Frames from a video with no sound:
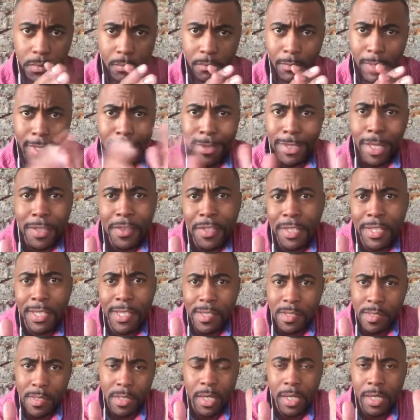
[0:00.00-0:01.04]
and nothing
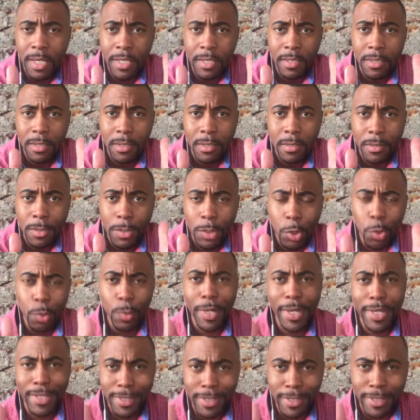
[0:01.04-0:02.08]
gets done
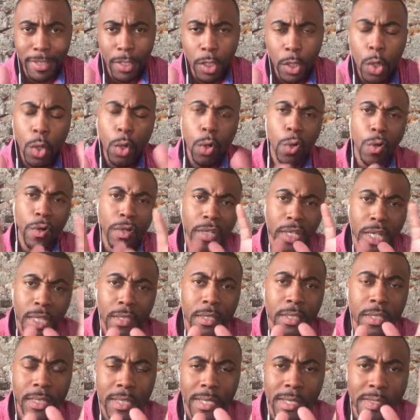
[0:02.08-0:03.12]
correctly, or
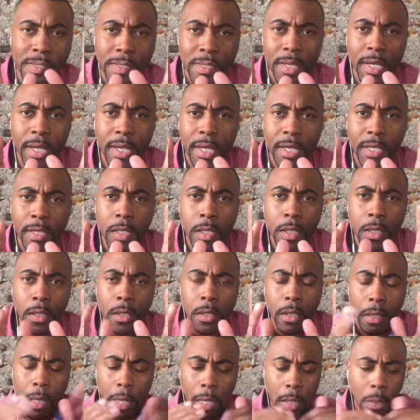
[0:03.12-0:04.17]
nothing gets done
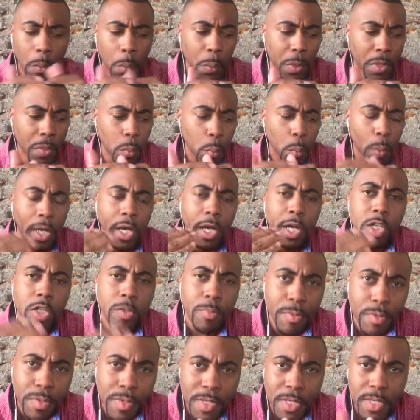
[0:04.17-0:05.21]
with
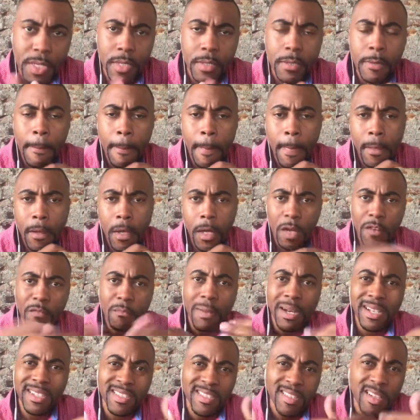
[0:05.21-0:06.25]
100% of
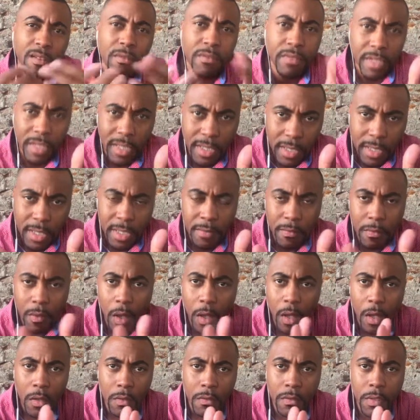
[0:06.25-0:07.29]
myself
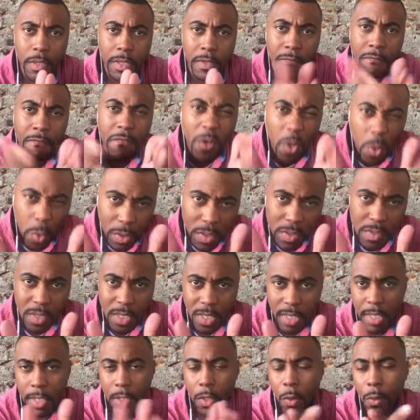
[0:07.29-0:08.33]
involved and focused
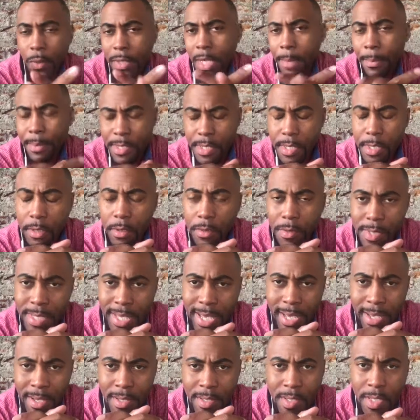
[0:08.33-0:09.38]
in on that particular
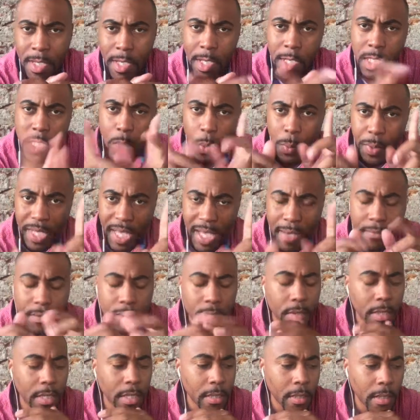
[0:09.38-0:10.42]
task. So we have to
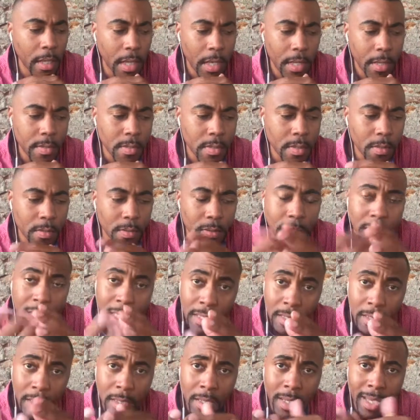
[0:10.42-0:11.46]

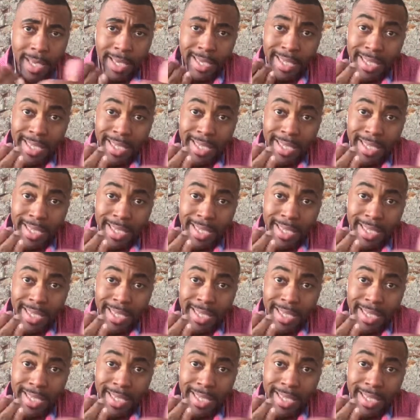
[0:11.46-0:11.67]
think and